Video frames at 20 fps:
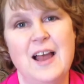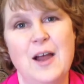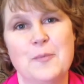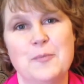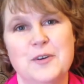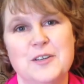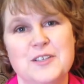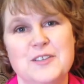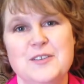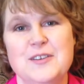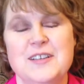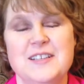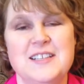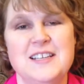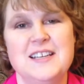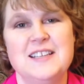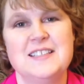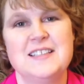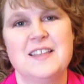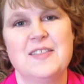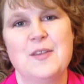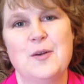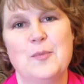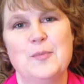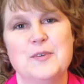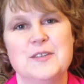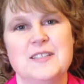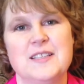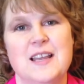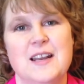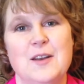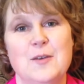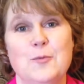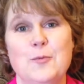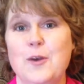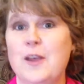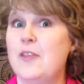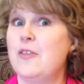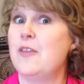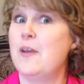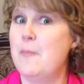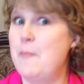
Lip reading: opportunities that they're presented with.